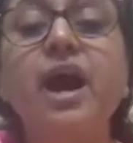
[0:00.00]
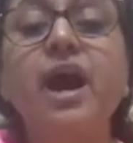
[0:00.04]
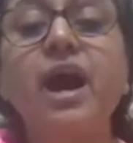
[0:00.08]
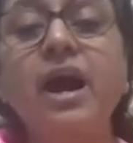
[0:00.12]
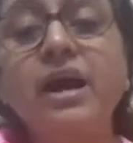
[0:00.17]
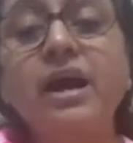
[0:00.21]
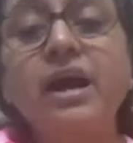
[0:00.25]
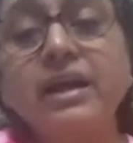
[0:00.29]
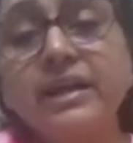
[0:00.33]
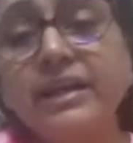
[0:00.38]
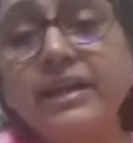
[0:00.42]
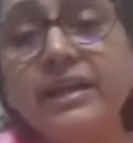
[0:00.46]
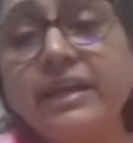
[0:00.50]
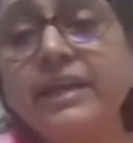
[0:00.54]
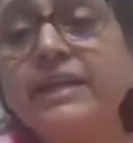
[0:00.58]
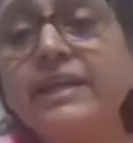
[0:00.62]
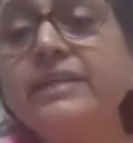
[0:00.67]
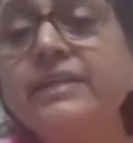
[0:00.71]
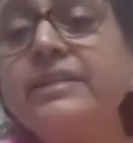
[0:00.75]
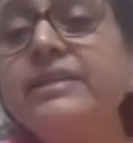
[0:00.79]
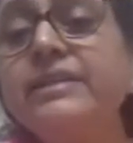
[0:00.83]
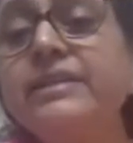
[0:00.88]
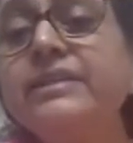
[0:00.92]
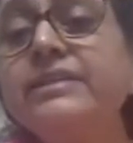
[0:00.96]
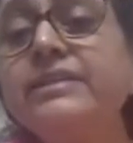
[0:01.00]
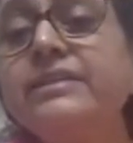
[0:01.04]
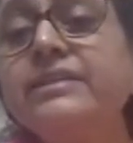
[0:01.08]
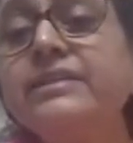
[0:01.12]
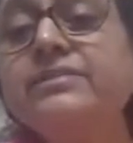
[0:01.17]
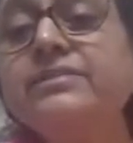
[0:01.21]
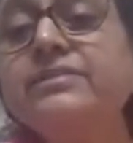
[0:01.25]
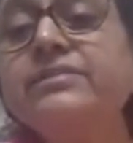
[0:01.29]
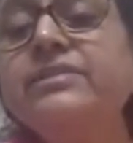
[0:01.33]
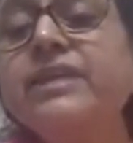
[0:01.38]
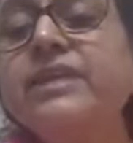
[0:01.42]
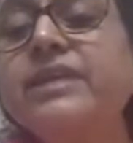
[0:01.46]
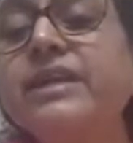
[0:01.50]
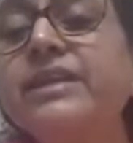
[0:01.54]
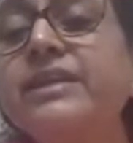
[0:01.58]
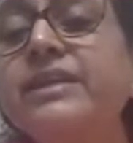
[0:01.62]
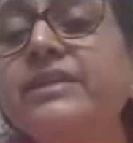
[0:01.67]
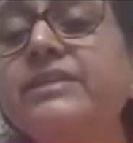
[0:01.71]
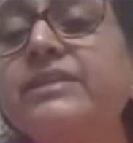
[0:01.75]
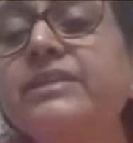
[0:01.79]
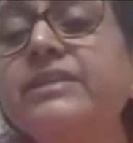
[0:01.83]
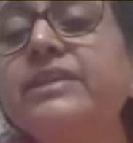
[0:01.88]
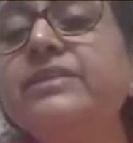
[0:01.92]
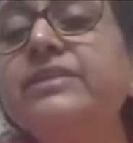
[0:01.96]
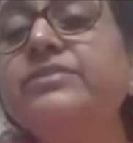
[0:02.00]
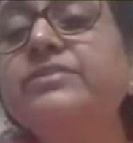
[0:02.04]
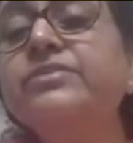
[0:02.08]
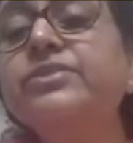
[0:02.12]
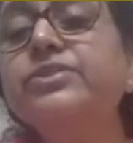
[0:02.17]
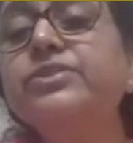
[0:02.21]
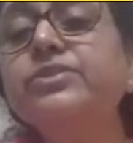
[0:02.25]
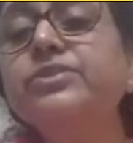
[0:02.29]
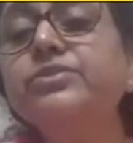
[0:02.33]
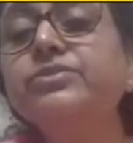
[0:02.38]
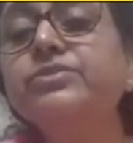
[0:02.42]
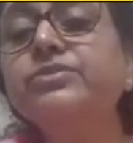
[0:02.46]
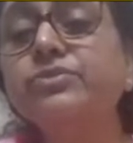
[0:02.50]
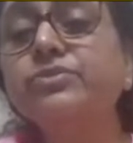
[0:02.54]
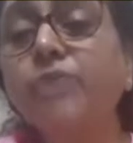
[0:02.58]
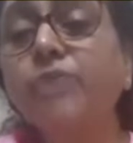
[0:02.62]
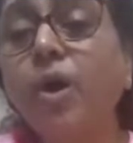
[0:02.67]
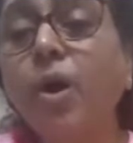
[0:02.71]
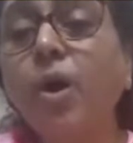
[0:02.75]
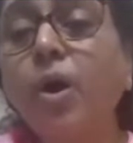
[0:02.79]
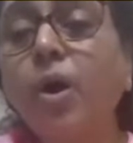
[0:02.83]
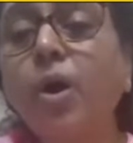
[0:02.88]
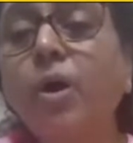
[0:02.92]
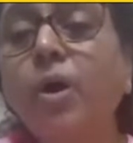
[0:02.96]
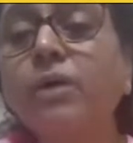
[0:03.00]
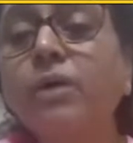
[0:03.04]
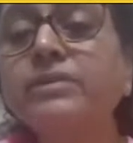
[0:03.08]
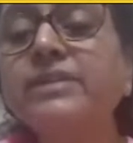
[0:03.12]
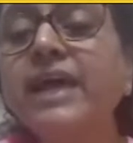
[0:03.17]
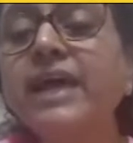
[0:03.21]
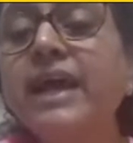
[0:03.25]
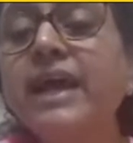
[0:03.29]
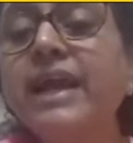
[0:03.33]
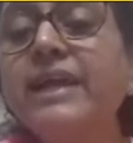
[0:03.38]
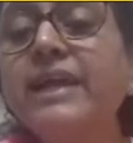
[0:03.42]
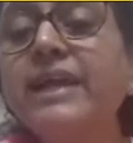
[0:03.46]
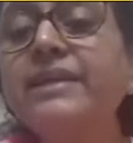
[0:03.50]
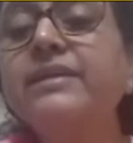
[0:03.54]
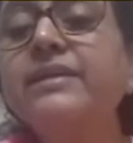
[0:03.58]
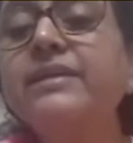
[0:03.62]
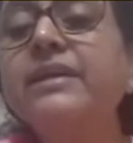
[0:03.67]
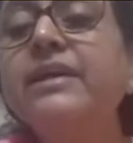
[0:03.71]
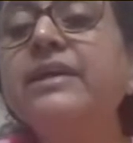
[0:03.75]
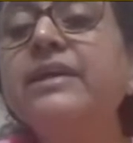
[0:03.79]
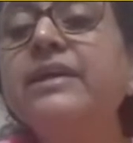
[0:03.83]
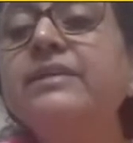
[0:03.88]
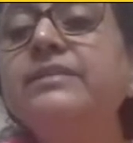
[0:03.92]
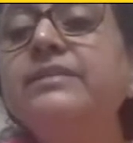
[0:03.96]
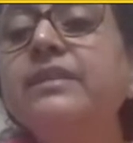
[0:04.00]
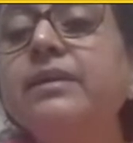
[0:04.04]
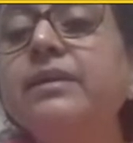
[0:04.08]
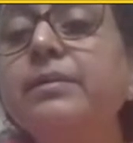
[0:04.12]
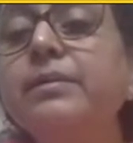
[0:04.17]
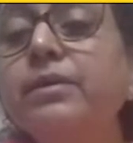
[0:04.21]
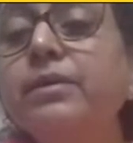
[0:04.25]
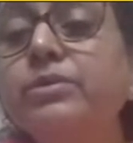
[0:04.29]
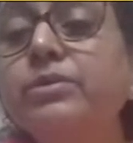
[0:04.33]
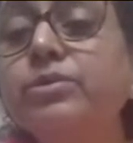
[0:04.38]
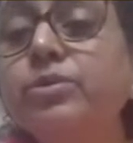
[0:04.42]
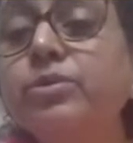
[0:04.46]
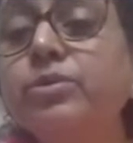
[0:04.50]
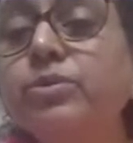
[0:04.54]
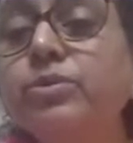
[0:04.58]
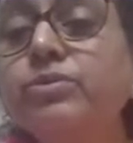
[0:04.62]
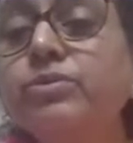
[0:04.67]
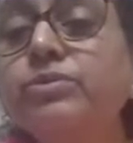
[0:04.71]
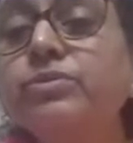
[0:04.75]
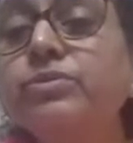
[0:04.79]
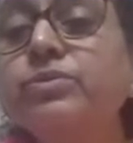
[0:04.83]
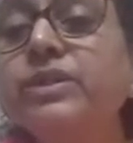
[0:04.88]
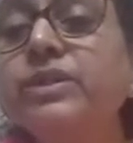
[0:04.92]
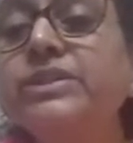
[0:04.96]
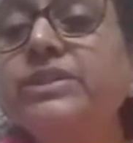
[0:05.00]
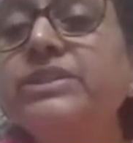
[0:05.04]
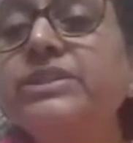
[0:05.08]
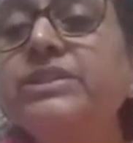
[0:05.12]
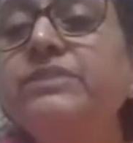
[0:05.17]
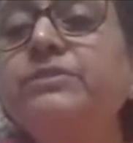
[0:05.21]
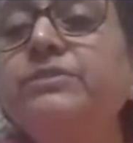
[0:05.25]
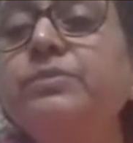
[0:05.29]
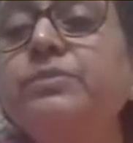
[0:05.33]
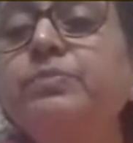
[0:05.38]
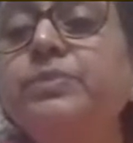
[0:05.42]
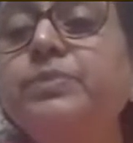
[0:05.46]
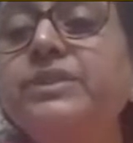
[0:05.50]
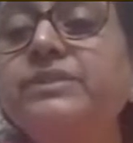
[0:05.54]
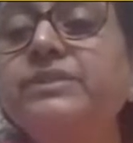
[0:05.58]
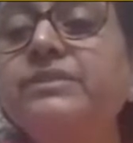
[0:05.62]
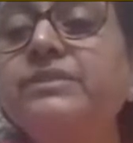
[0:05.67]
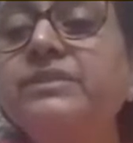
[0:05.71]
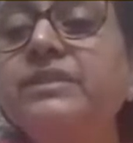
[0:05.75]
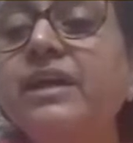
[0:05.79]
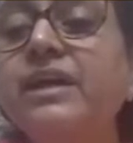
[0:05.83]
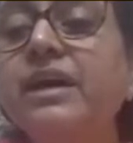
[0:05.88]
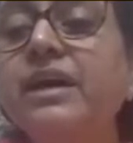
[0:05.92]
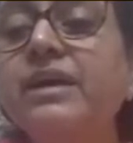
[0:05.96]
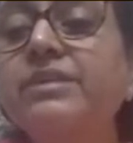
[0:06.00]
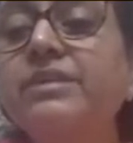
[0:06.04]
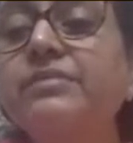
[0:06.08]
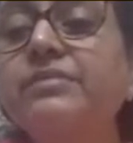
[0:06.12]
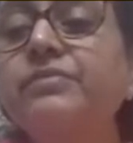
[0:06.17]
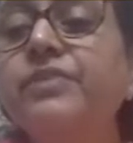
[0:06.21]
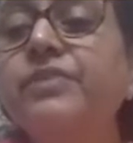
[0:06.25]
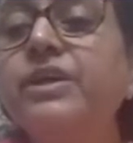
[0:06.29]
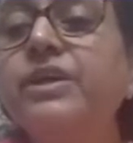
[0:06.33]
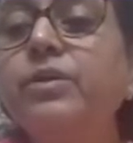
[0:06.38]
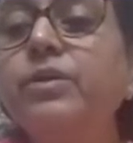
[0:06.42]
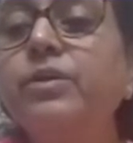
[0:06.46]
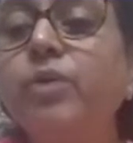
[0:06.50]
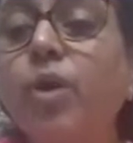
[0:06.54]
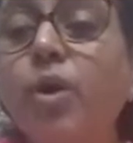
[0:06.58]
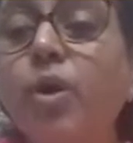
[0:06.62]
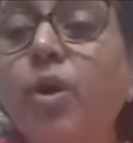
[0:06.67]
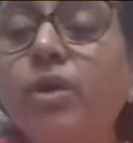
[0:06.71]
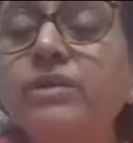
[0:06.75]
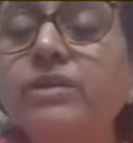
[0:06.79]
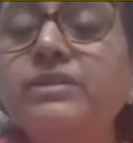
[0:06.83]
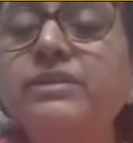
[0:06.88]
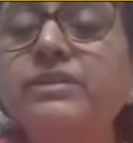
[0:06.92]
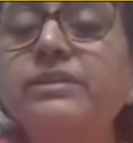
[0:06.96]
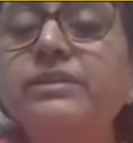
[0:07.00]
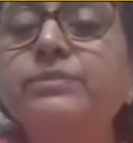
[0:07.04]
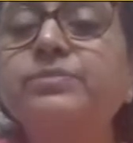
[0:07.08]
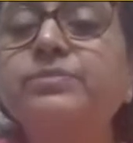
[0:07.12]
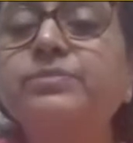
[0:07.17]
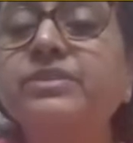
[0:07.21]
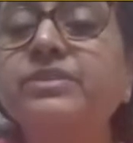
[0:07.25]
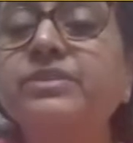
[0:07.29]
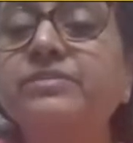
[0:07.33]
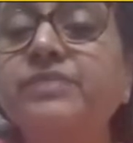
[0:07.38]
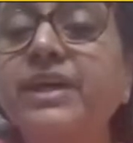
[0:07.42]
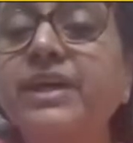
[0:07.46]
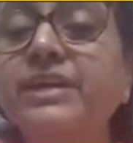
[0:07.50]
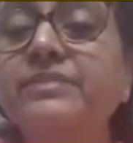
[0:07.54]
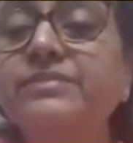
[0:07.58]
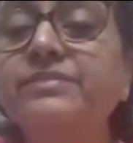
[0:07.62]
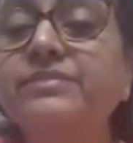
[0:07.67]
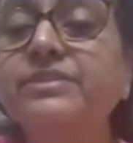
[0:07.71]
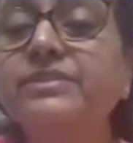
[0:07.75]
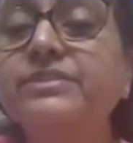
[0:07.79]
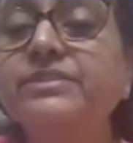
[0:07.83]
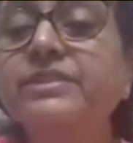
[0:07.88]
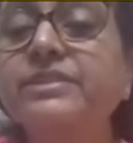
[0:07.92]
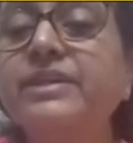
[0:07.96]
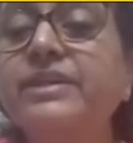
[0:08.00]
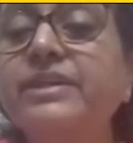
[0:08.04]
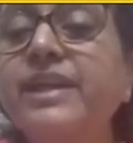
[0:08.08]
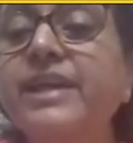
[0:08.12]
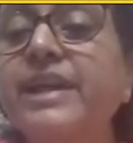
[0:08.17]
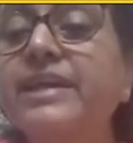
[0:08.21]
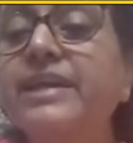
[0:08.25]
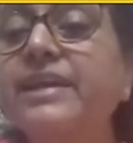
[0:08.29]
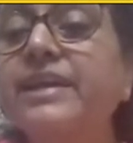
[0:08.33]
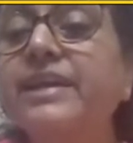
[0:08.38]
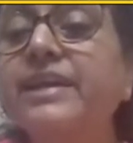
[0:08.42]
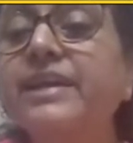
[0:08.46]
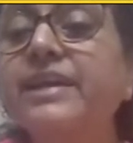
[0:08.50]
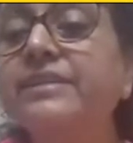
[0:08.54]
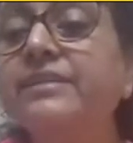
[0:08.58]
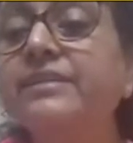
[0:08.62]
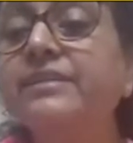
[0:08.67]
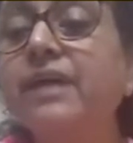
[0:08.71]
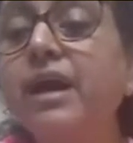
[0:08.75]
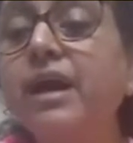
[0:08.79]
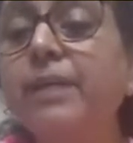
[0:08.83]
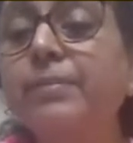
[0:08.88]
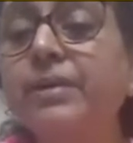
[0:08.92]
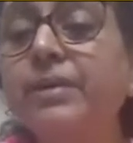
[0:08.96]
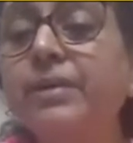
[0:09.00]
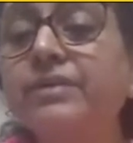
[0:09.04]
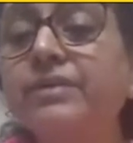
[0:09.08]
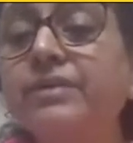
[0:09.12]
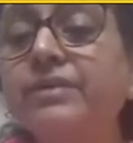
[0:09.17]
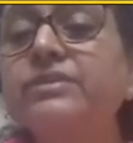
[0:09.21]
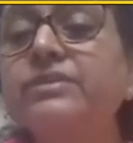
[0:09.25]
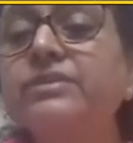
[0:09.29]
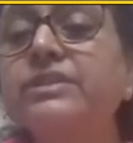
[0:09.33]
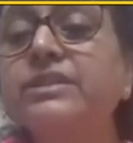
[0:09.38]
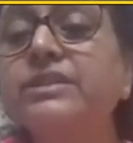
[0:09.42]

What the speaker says: Again, in this study, they saw that those who achieved PCR were long-term survivors, the red line, the above.